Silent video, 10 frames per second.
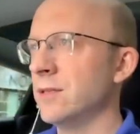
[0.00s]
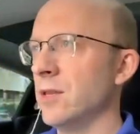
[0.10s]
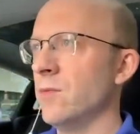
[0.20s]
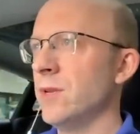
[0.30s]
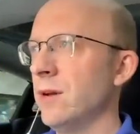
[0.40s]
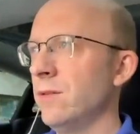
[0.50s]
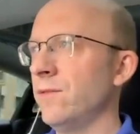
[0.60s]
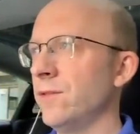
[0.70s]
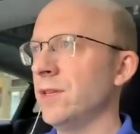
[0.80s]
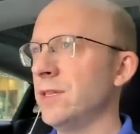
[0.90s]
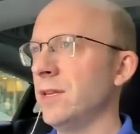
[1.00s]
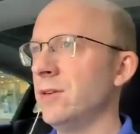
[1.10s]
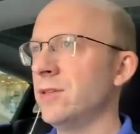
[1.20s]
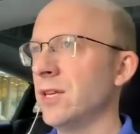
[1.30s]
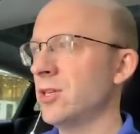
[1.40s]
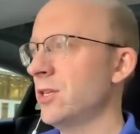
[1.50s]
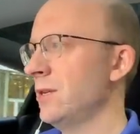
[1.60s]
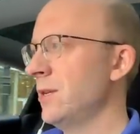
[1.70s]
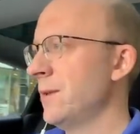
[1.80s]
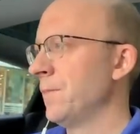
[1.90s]
slowing down for this
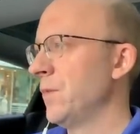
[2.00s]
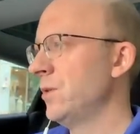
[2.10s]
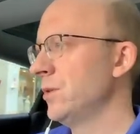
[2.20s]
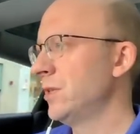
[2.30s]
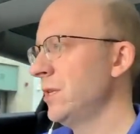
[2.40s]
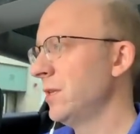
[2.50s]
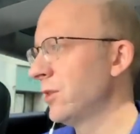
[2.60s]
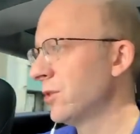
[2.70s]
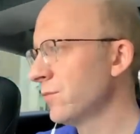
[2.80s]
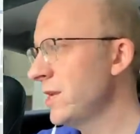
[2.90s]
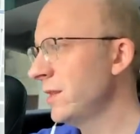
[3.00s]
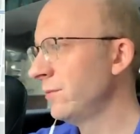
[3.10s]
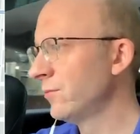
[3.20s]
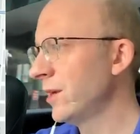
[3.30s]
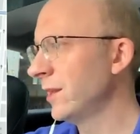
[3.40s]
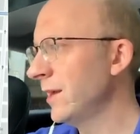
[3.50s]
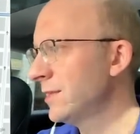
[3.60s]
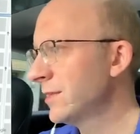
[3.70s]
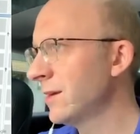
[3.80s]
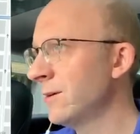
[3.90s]
intersection, you can see the three red
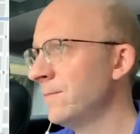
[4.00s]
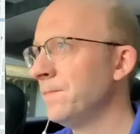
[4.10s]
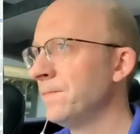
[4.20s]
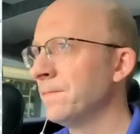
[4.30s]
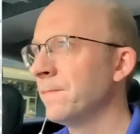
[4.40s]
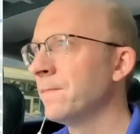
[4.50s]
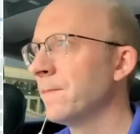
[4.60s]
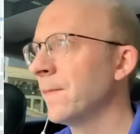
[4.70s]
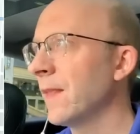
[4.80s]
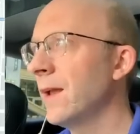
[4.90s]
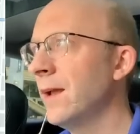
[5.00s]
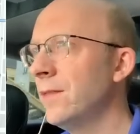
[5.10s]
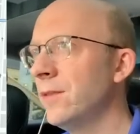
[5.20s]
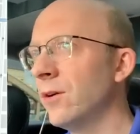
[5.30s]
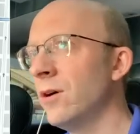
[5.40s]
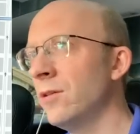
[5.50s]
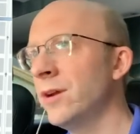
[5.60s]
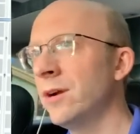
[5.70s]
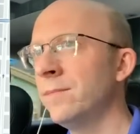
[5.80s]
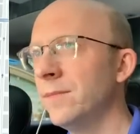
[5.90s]
lights there, and they're
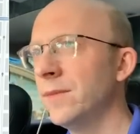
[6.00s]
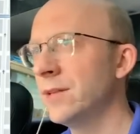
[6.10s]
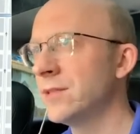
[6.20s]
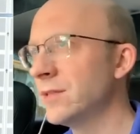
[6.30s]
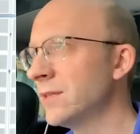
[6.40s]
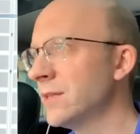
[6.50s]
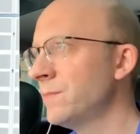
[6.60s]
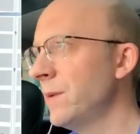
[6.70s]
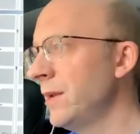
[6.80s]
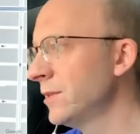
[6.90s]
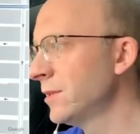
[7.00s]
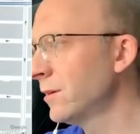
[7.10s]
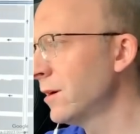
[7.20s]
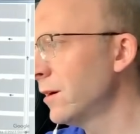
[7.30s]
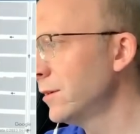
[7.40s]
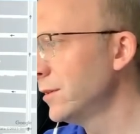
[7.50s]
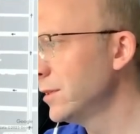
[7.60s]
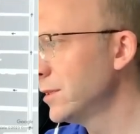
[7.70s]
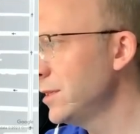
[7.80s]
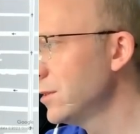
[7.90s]
all there. That's that's as many as there are.
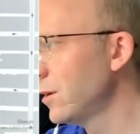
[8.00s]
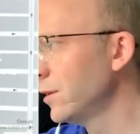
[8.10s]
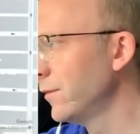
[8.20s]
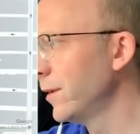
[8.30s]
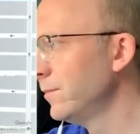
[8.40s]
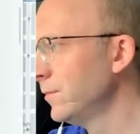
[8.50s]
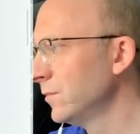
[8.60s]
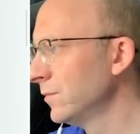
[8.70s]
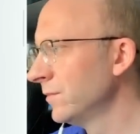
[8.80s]
It sees all of them.